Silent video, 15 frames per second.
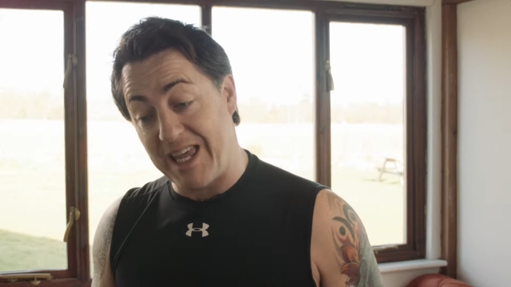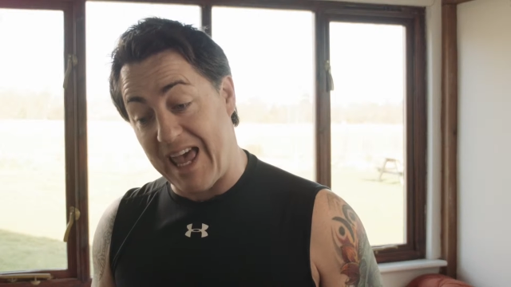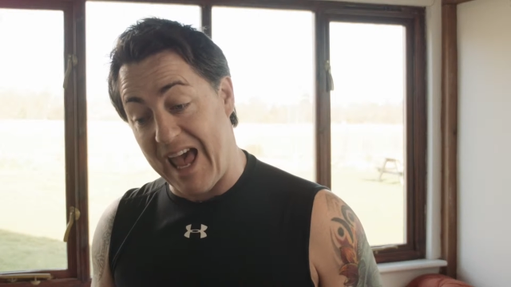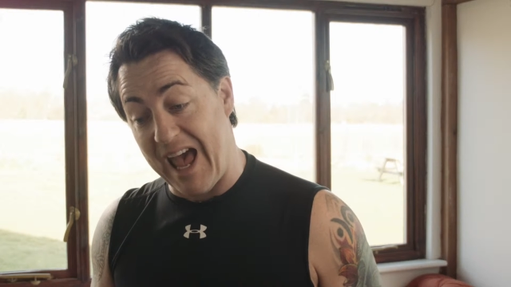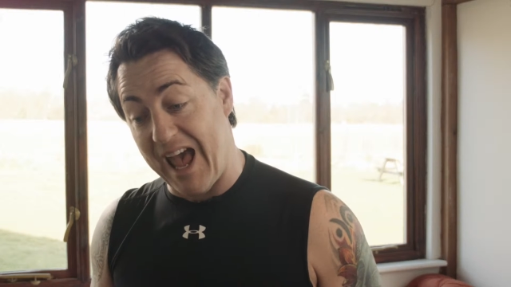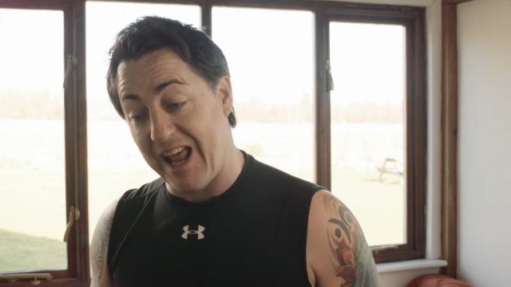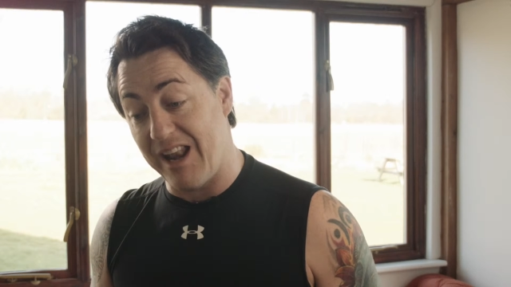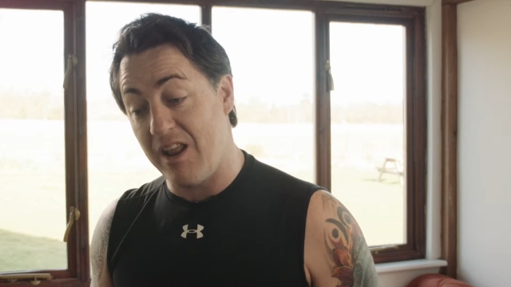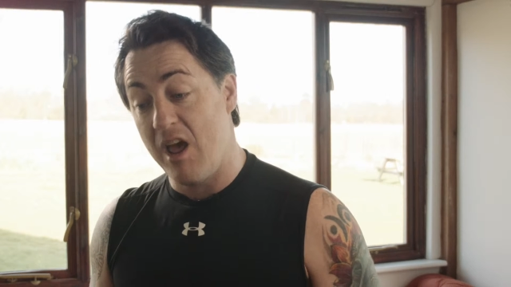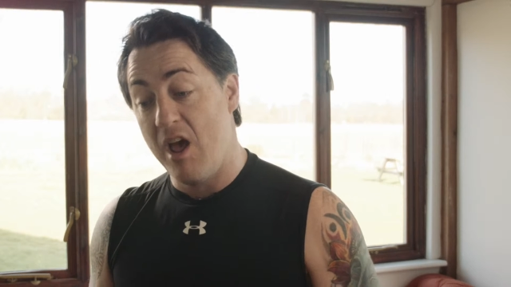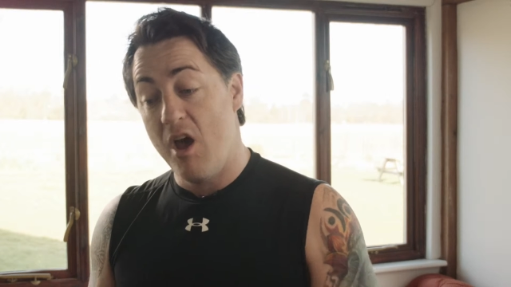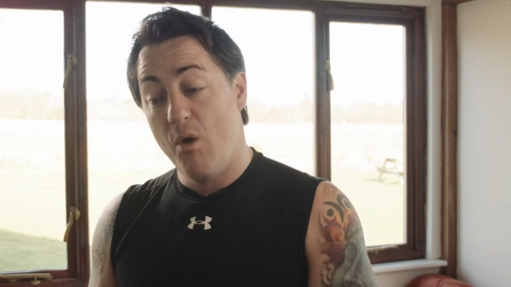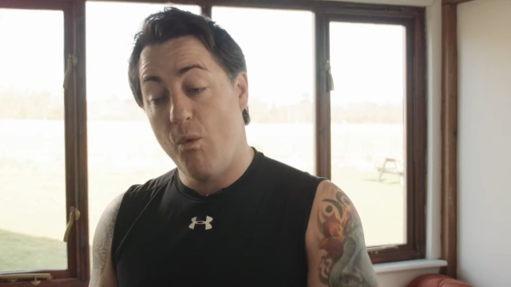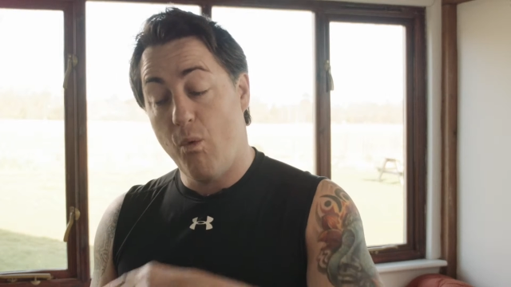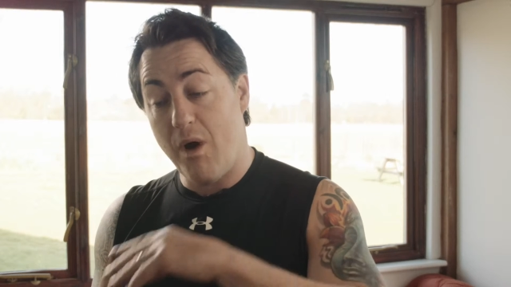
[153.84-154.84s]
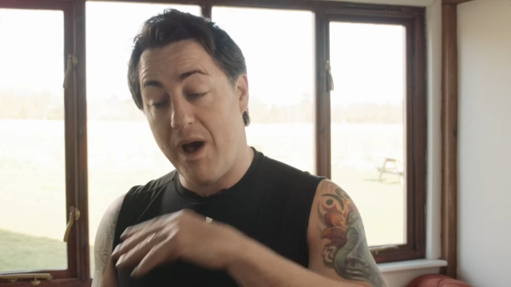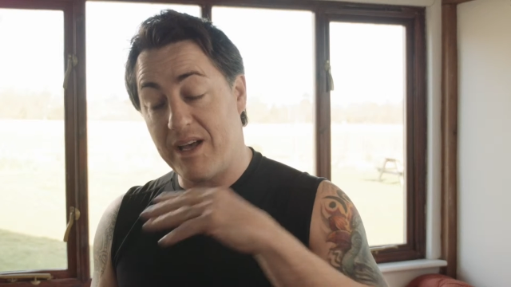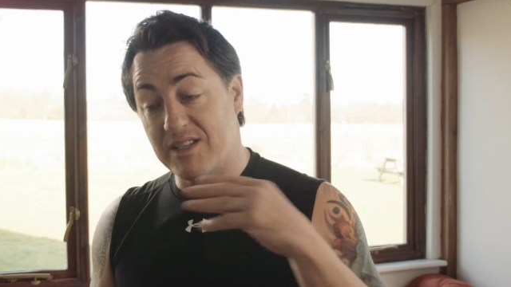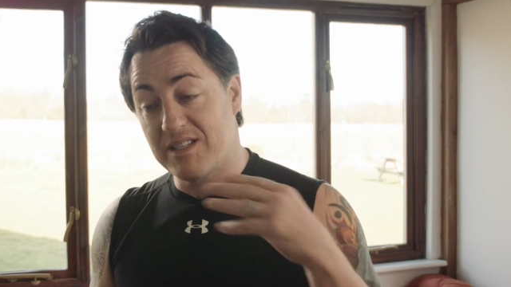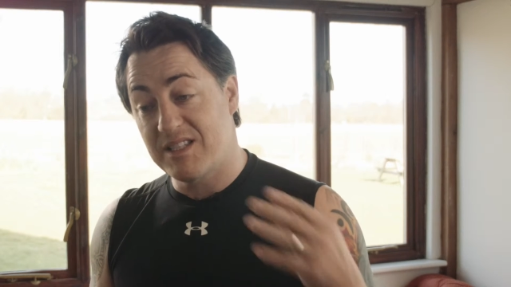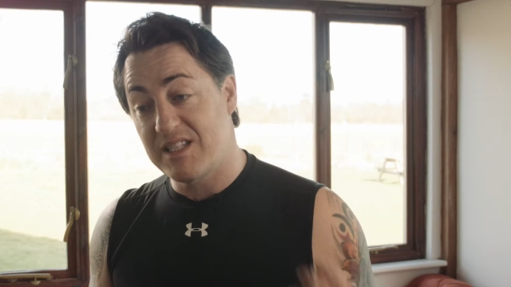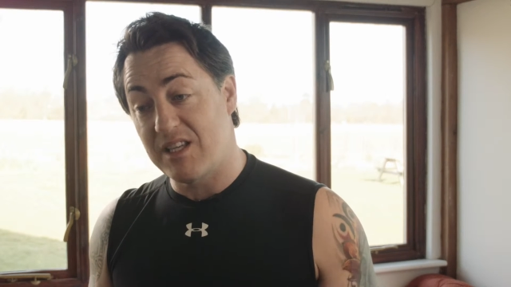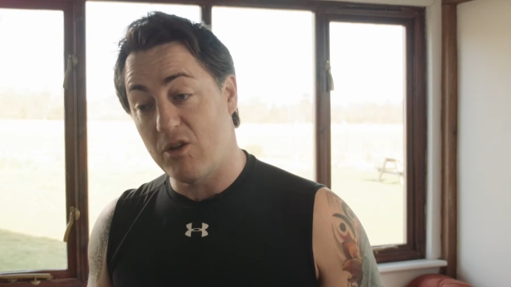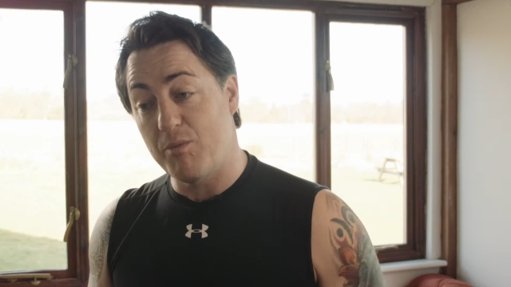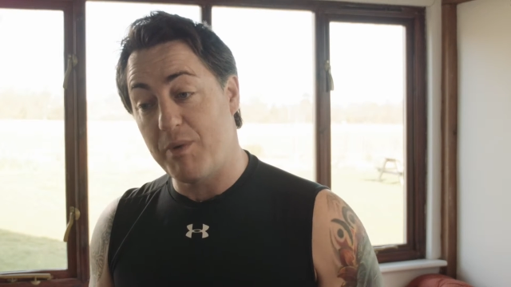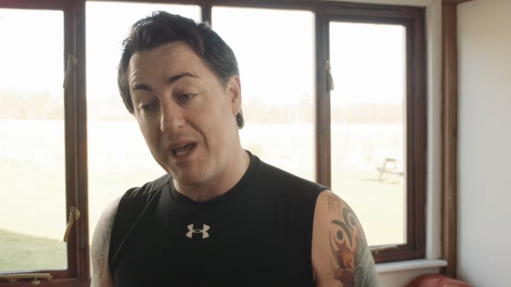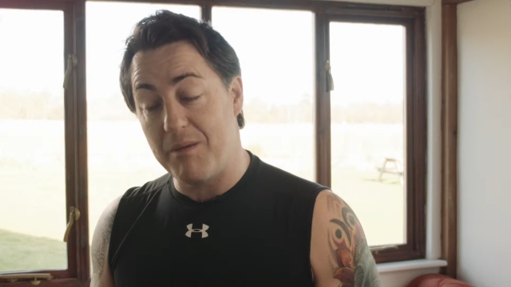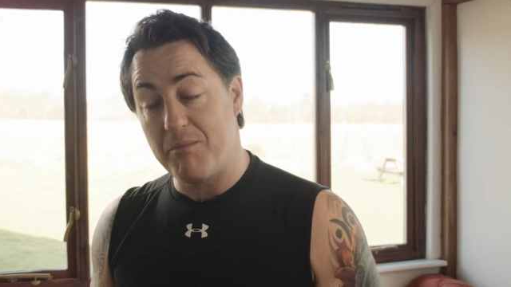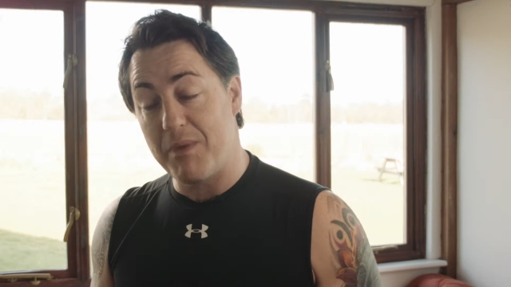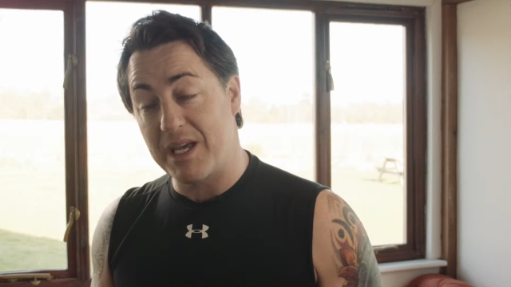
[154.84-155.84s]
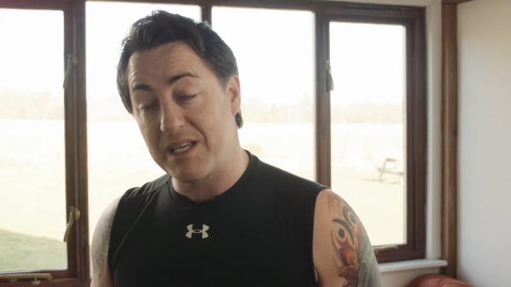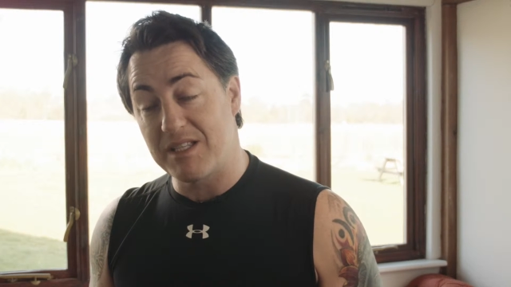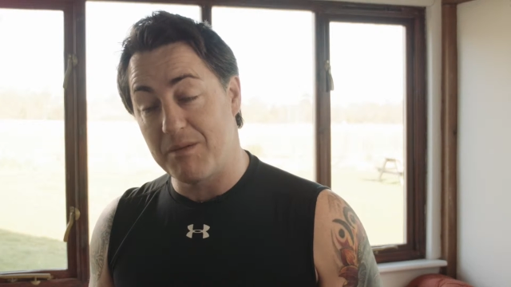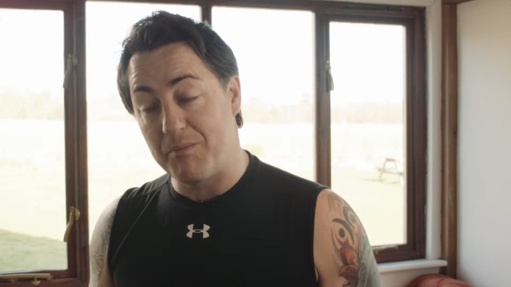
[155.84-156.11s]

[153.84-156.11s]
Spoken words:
can while still being mixed